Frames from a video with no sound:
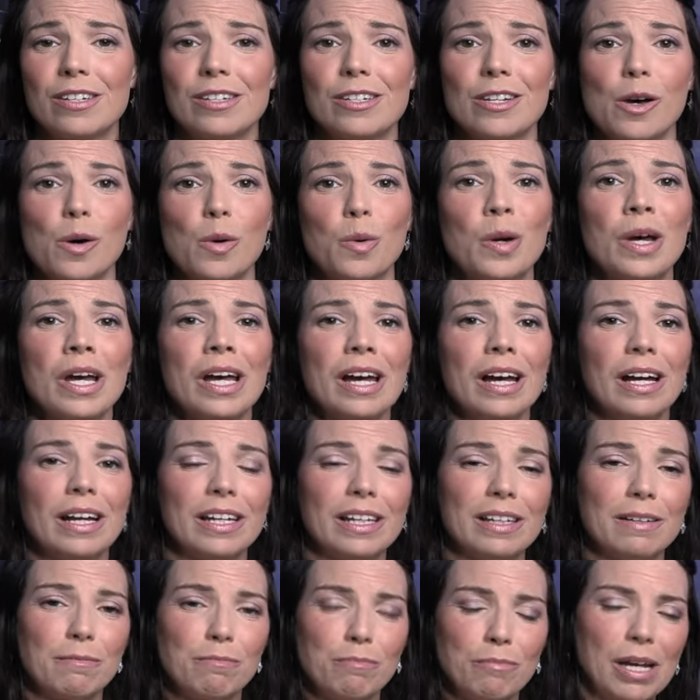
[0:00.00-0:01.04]
So
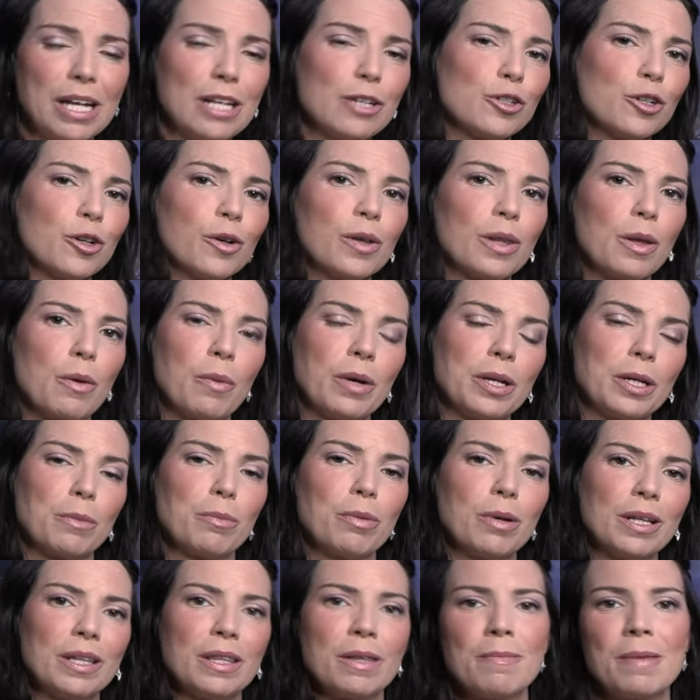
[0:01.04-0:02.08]
make sure that when you're
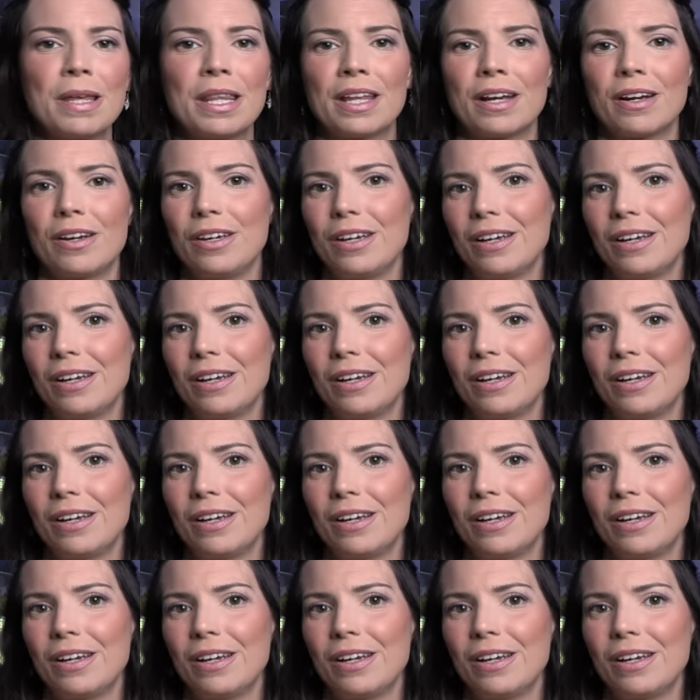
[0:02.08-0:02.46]
putting them in there,